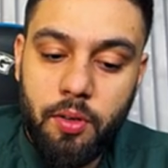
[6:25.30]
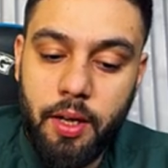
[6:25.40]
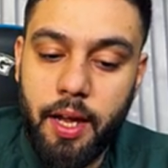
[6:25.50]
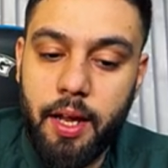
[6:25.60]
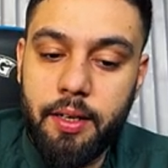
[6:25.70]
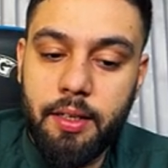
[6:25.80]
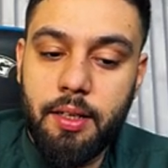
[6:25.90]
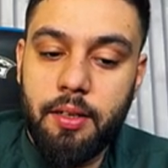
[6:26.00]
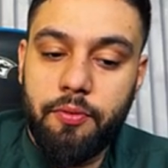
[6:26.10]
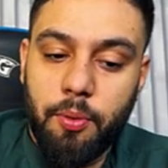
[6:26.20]

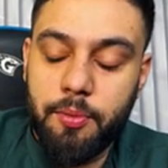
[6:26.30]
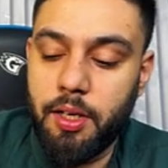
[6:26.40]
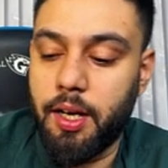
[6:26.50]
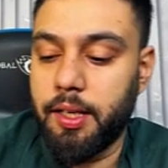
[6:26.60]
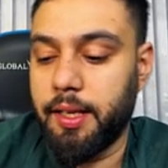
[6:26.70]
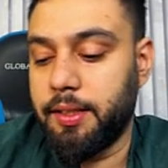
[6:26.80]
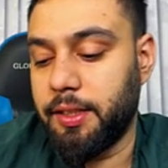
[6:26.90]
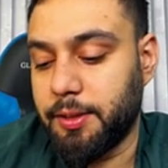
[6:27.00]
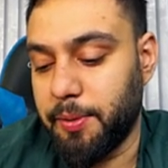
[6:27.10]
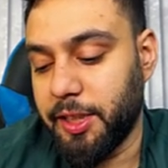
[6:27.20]
and from there I'll get the
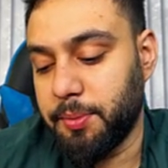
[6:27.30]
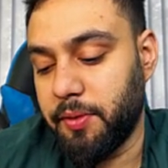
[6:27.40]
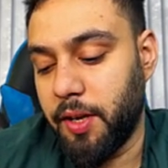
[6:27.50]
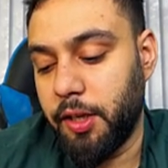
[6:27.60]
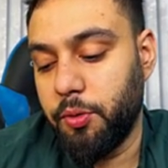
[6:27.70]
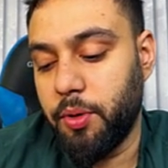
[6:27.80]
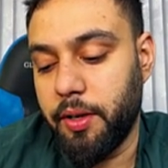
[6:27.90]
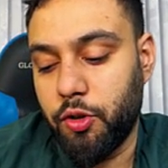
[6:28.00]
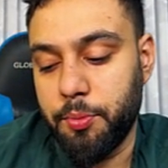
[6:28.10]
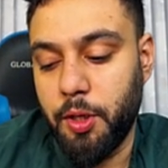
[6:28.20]
displacement value
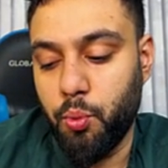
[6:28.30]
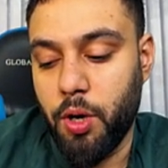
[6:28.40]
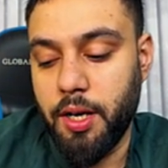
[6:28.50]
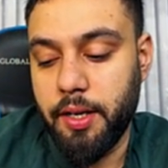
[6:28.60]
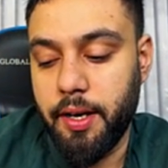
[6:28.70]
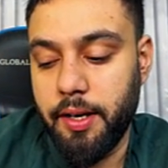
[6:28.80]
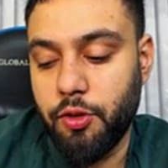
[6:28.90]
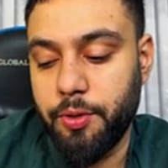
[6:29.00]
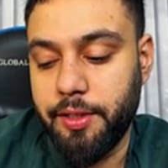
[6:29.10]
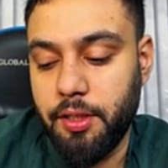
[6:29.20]
to be
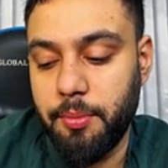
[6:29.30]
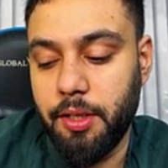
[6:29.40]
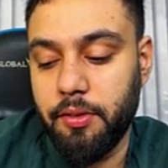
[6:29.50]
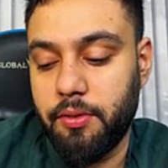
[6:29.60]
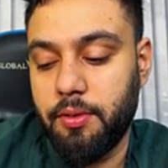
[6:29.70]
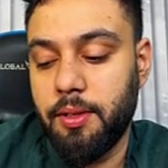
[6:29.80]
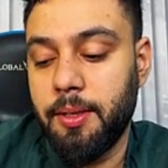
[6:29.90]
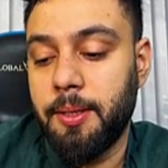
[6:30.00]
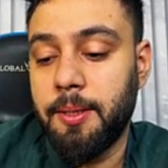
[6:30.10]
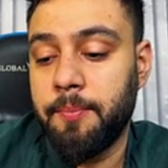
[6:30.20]
120 meters.
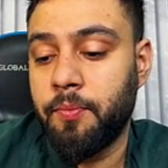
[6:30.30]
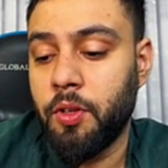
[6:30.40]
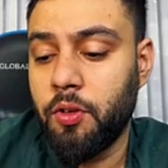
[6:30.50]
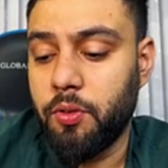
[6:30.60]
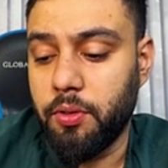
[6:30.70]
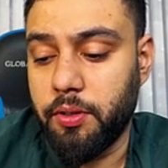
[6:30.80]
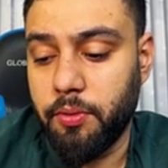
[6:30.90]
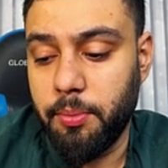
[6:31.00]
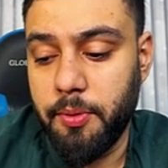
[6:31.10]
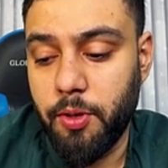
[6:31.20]
So this
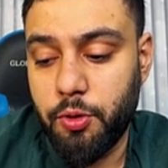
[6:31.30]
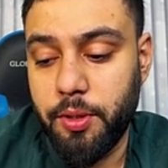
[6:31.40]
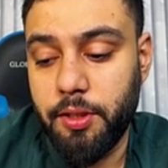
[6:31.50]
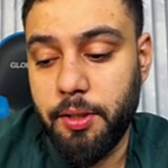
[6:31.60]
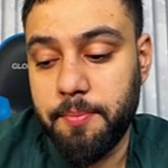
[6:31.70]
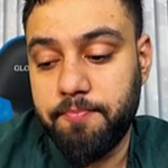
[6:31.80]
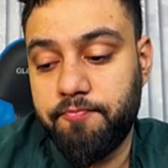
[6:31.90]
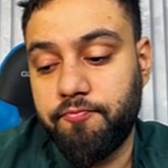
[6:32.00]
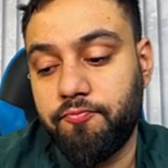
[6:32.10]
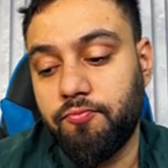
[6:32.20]
will be 120.
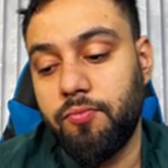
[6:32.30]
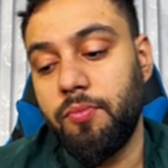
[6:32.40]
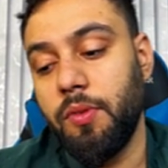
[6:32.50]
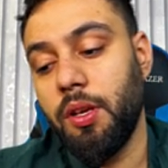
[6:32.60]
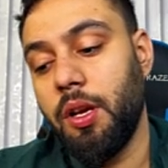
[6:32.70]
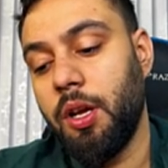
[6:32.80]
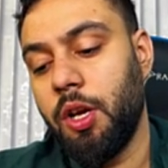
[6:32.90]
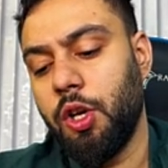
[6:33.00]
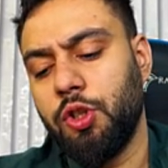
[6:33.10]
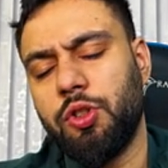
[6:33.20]

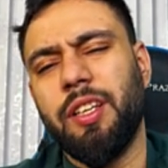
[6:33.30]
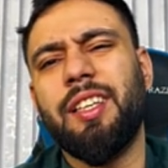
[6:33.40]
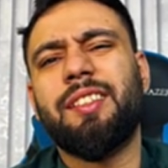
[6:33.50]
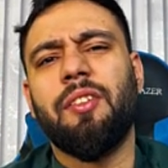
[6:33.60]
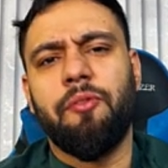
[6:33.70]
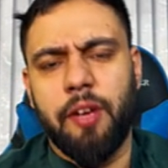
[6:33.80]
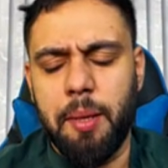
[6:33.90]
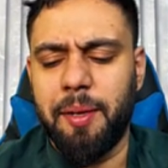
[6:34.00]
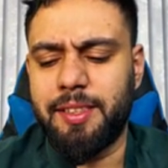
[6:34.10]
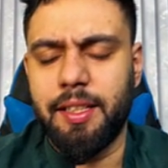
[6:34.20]
So this is some very
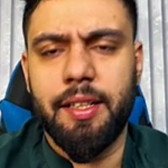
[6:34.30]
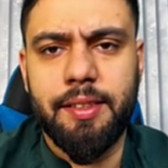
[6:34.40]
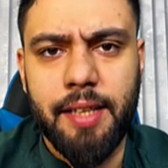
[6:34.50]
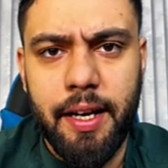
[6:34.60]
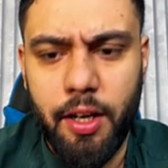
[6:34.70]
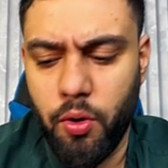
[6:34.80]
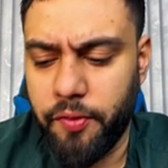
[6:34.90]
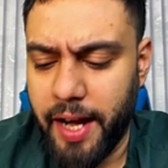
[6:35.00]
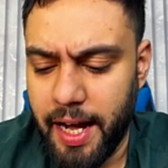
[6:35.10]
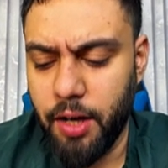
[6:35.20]
basic understanding of
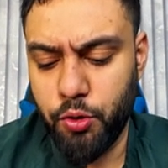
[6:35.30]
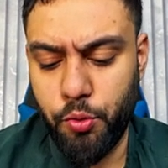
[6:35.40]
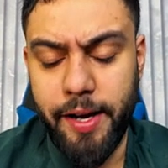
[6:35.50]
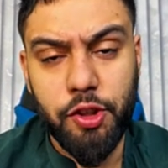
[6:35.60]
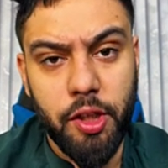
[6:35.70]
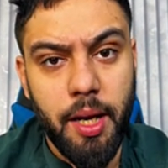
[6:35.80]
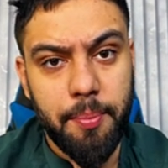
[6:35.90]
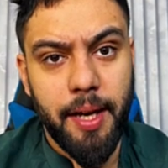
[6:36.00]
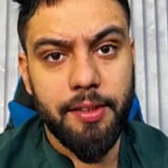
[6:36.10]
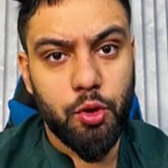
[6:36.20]
how to actually
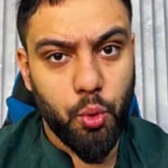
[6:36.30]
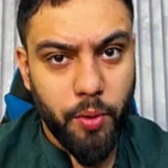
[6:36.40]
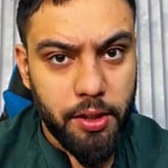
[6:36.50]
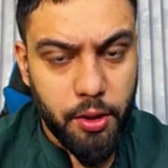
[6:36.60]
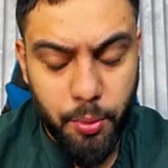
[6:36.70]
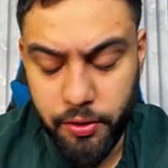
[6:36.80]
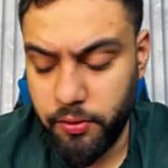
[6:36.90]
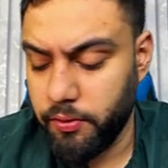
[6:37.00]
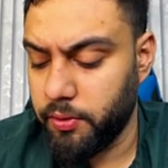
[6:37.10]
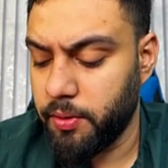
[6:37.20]
apply the SUVAT
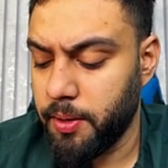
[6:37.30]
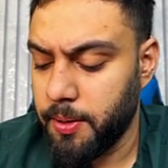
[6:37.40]
equations.